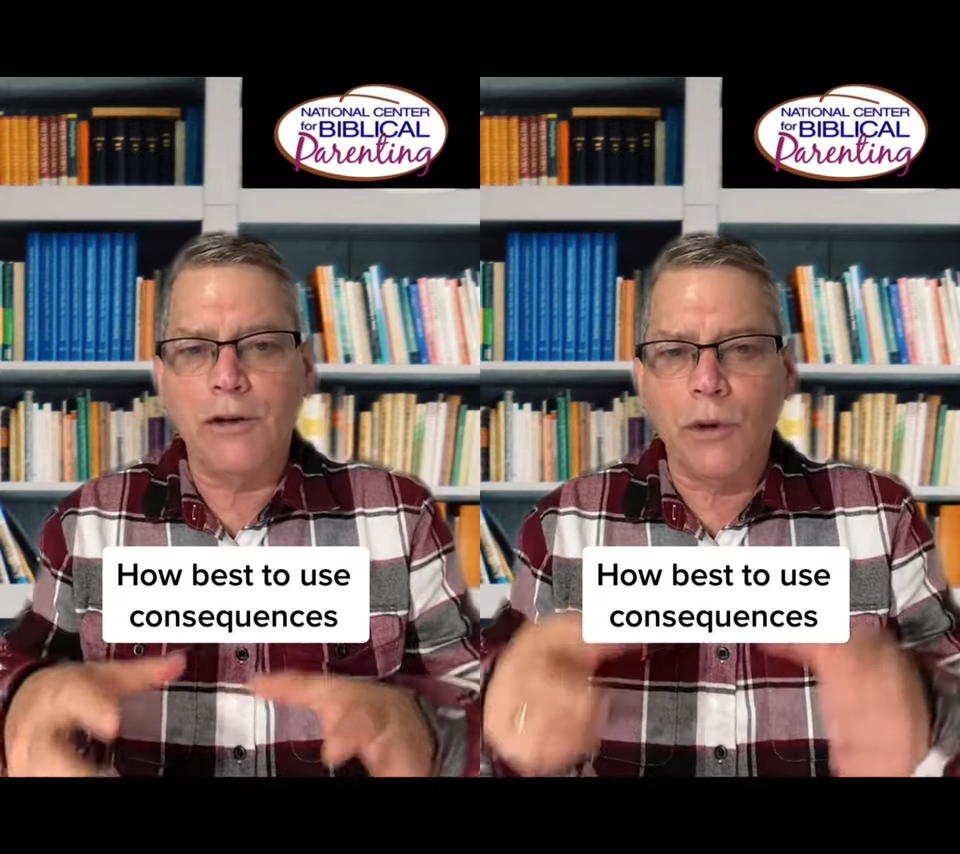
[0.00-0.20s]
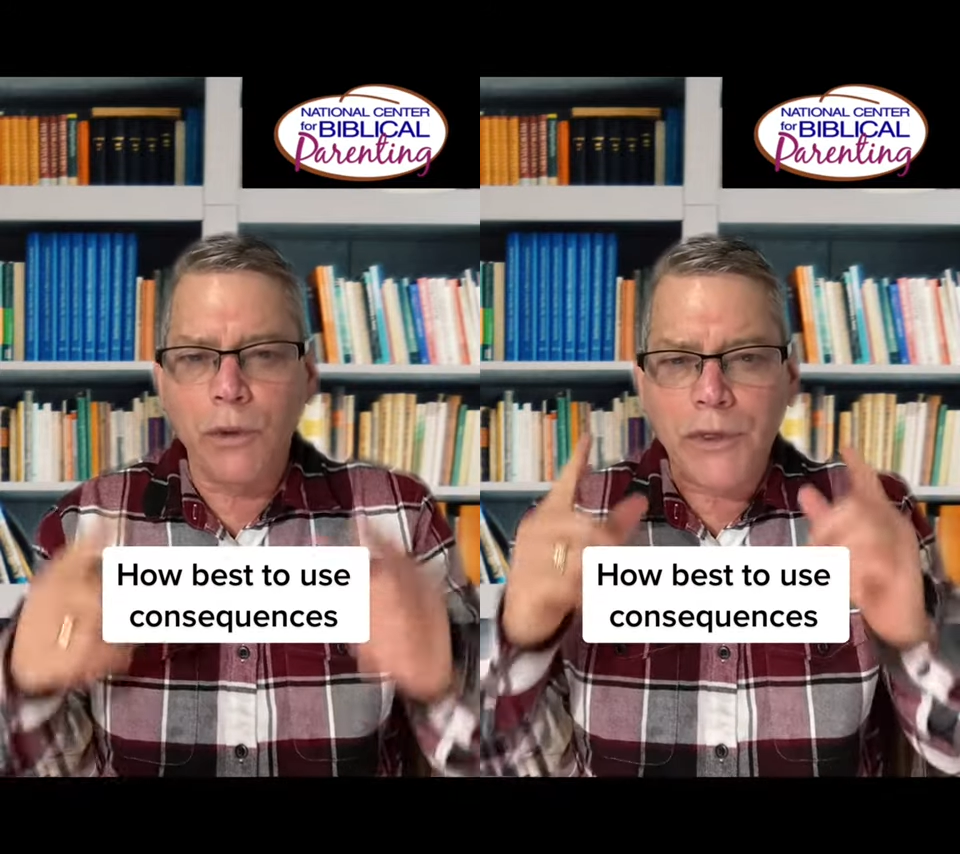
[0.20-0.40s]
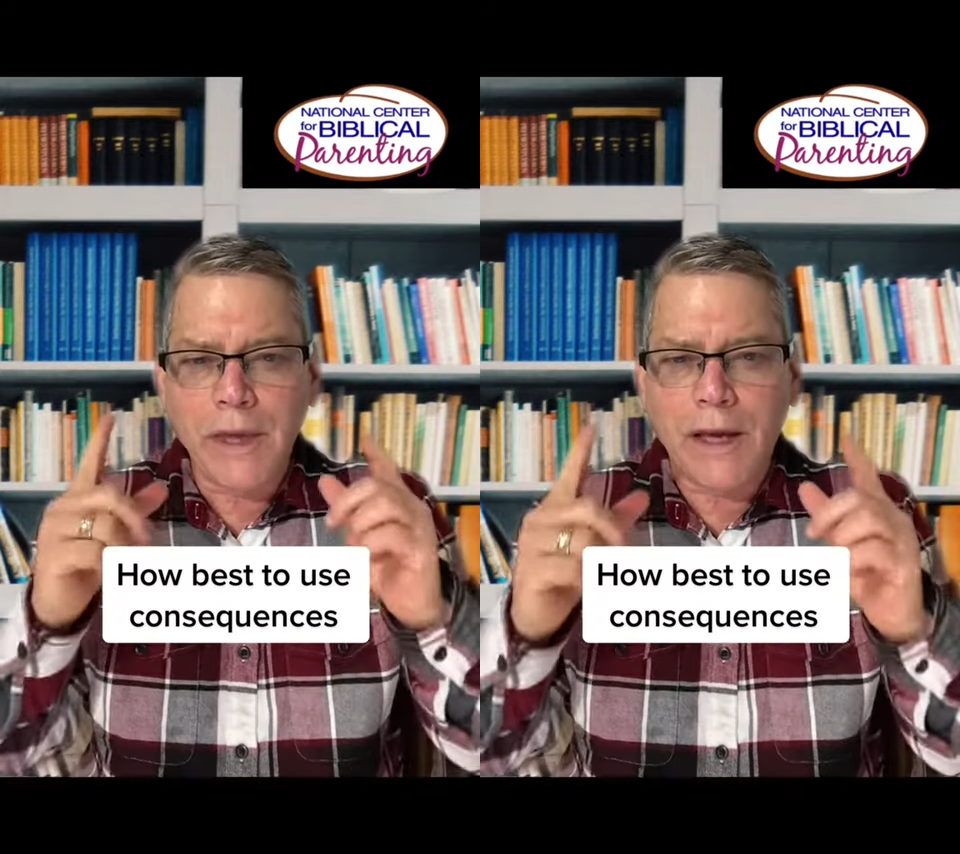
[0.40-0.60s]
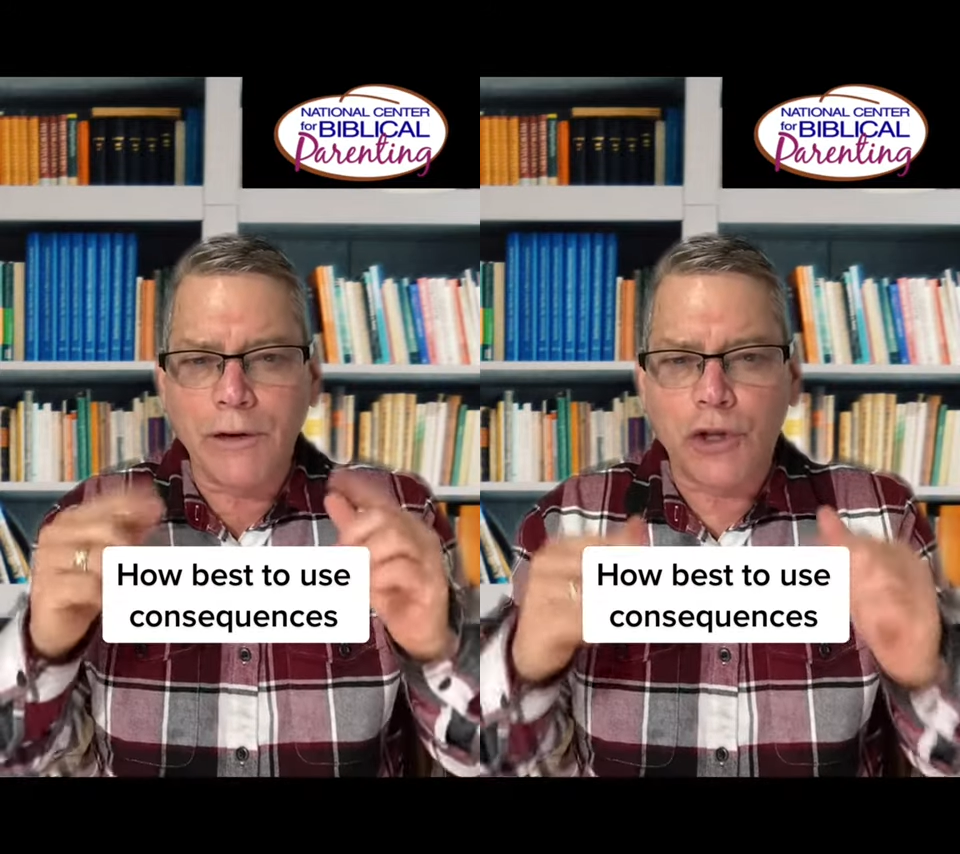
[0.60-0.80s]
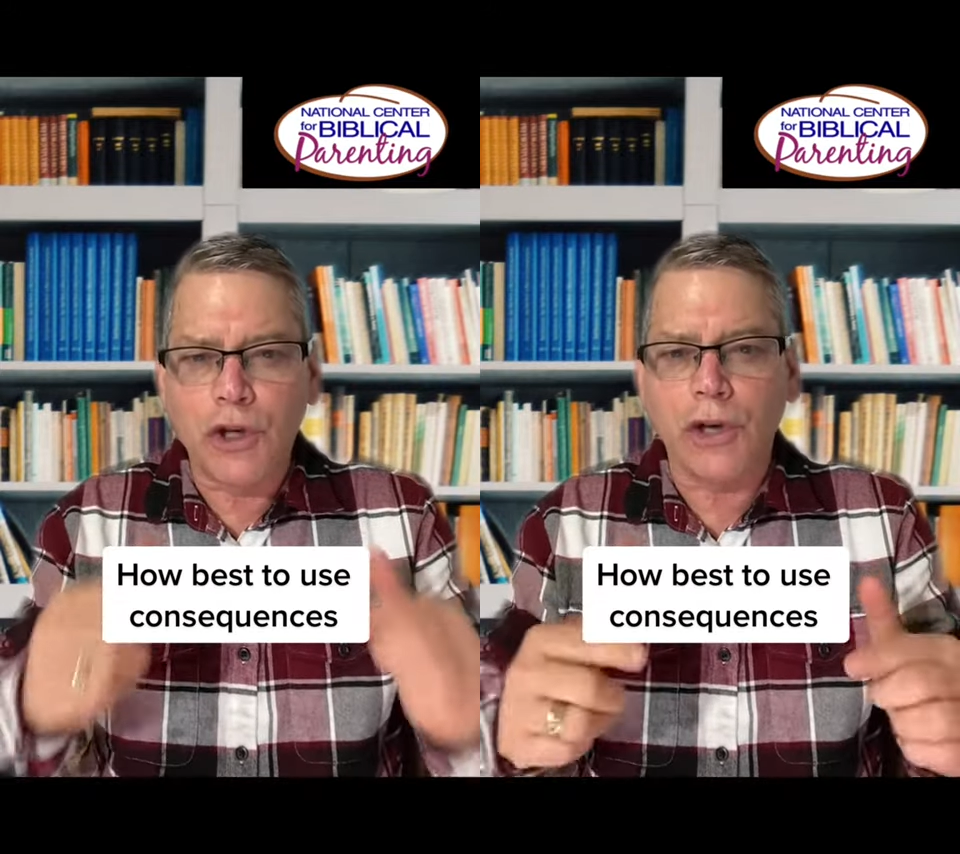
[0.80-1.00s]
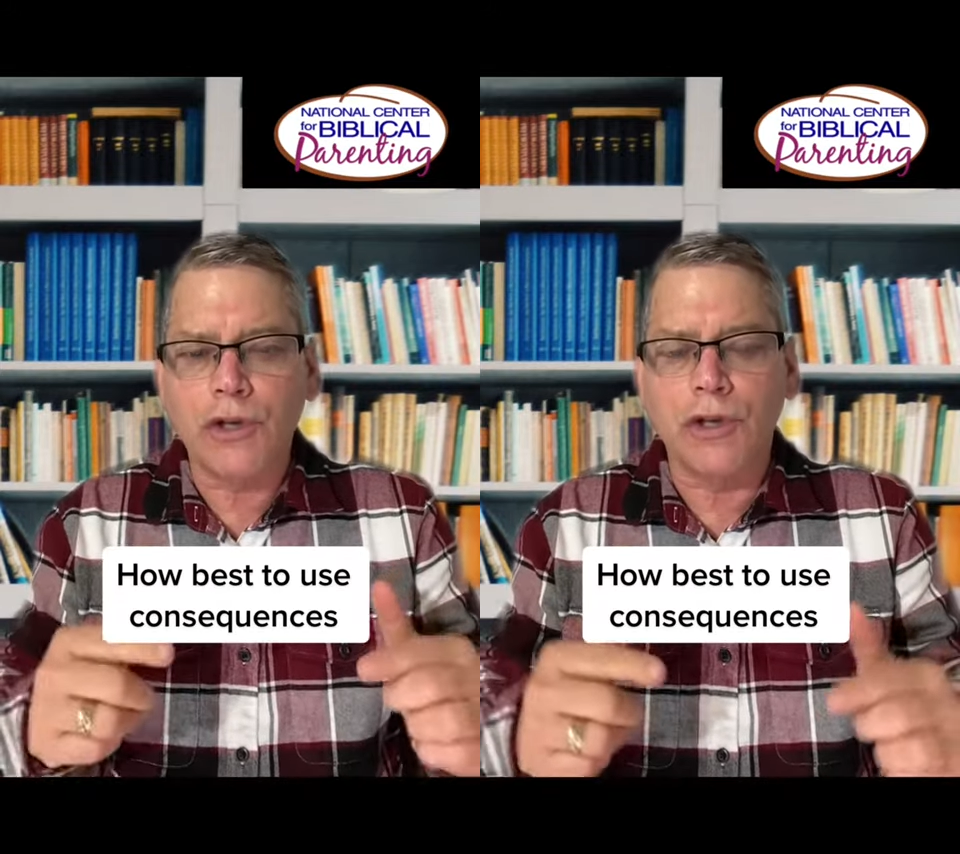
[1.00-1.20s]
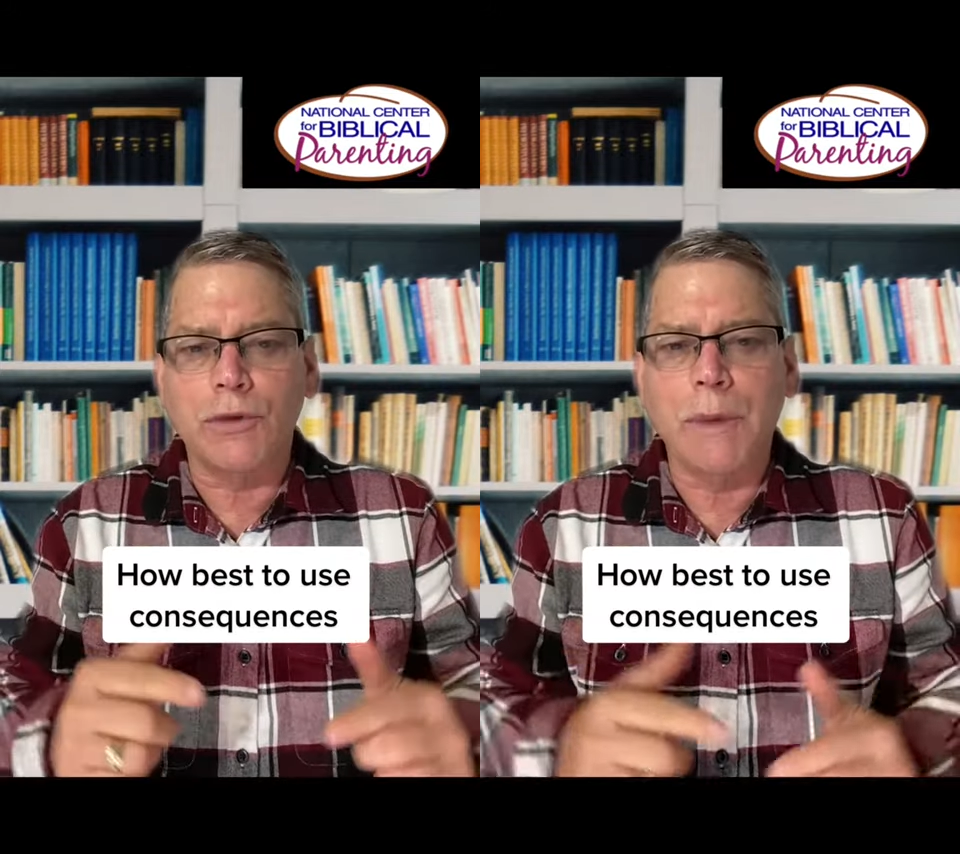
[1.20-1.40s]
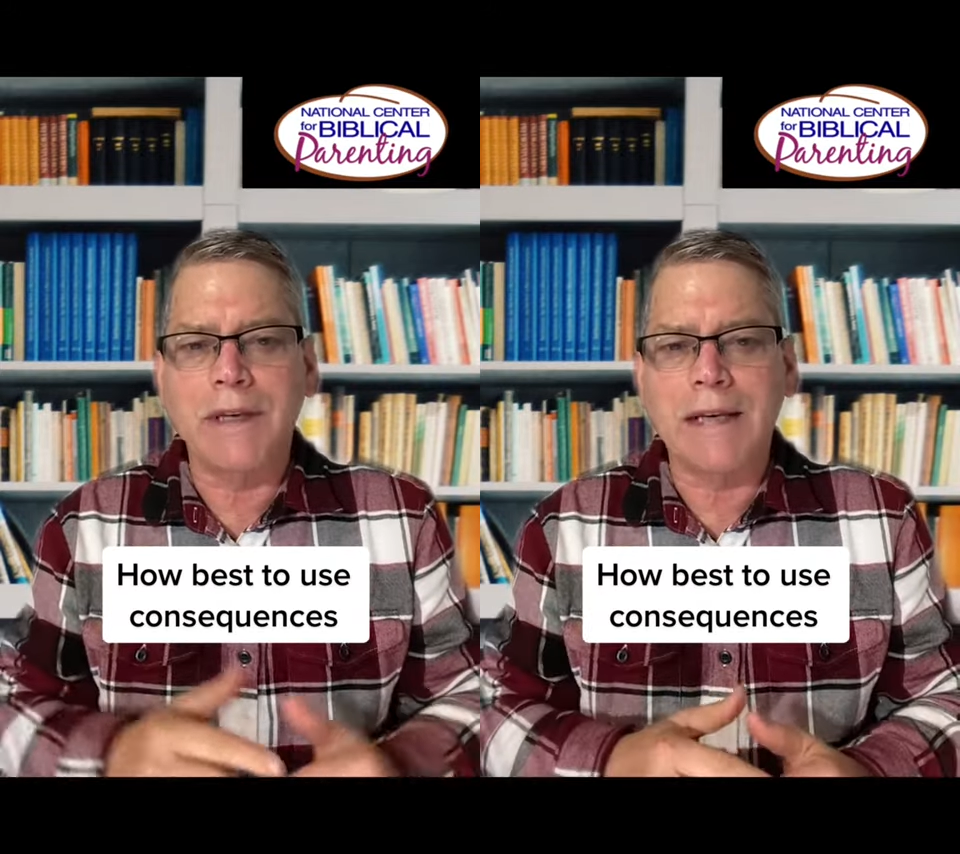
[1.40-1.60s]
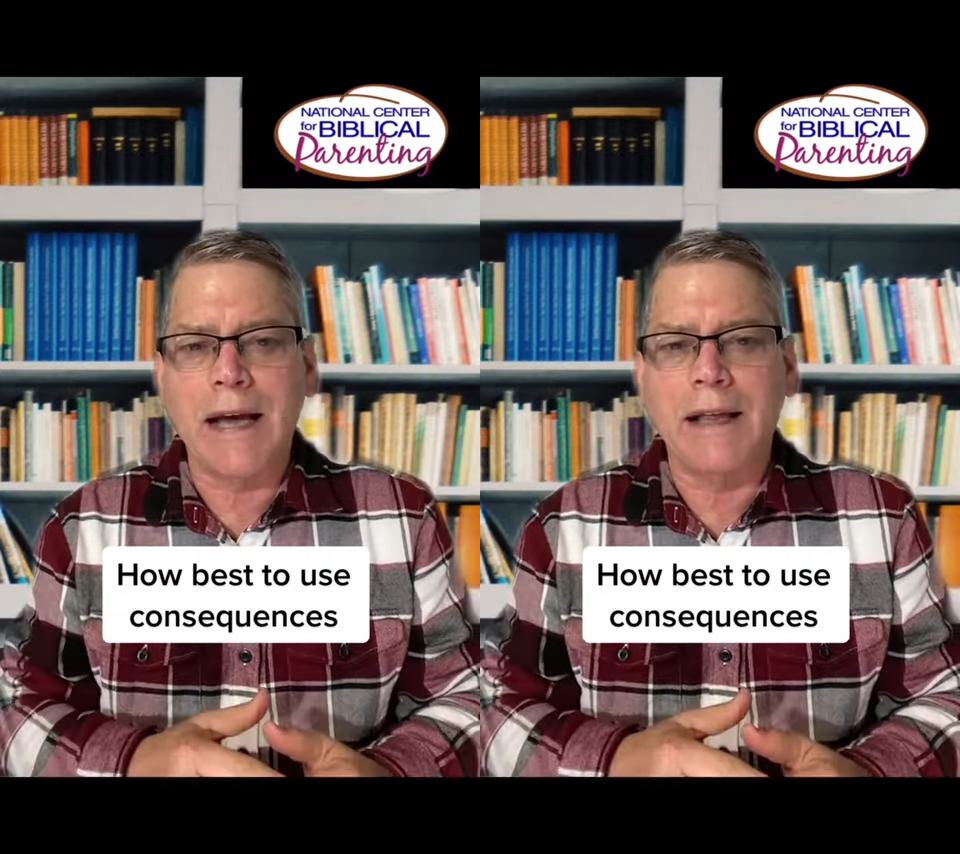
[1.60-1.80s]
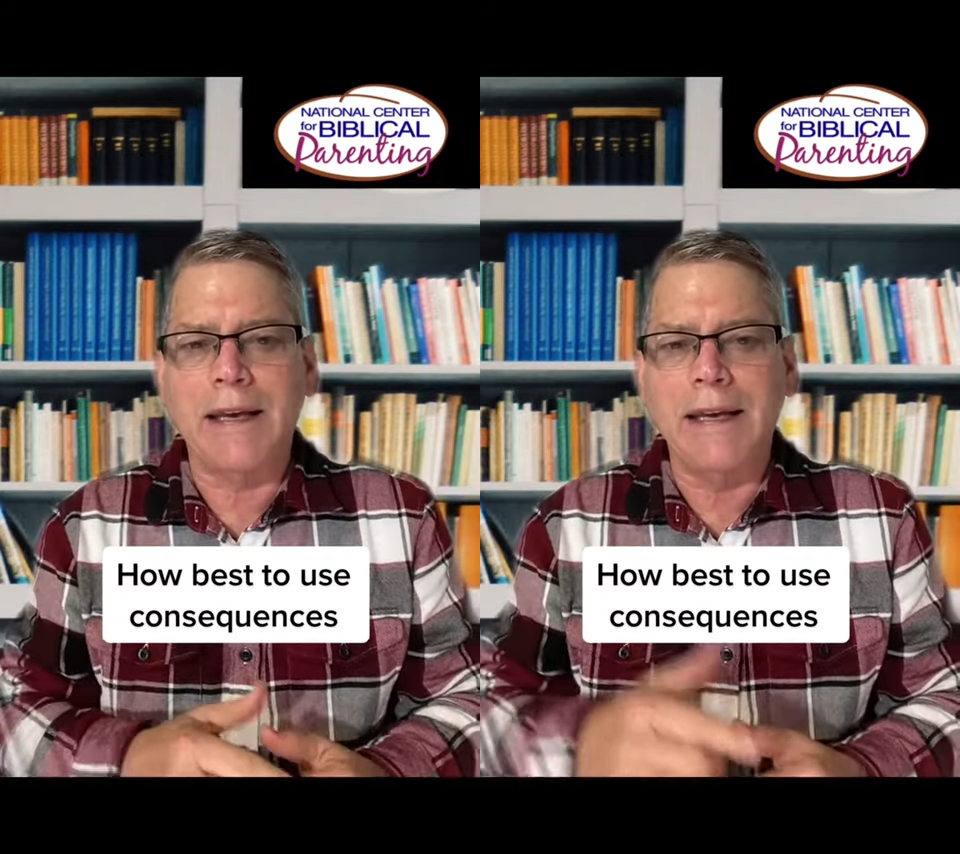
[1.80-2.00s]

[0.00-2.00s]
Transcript: Don't think a justice mentality,